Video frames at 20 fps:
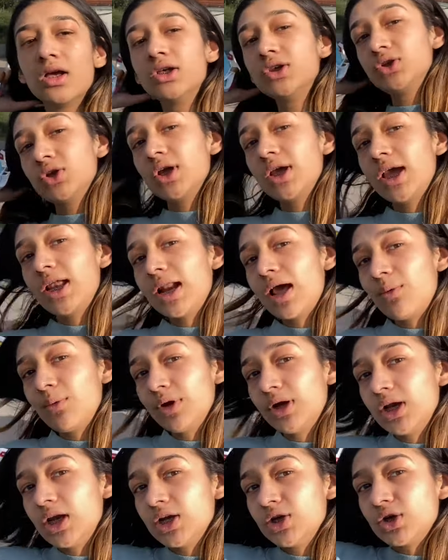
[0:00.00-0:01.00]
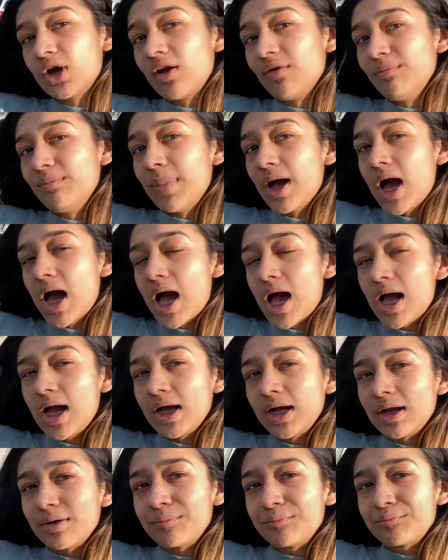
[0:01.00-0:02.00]
So yeah, now we're gonna drive
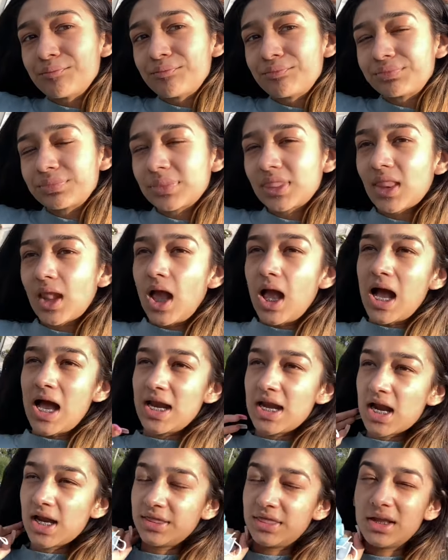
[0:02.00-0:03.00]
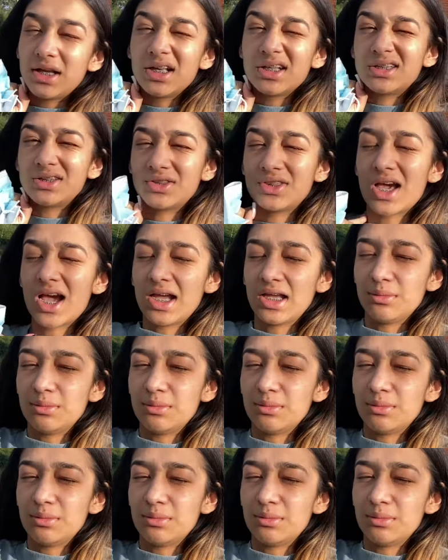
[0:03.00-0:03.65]
back, and I think it's 30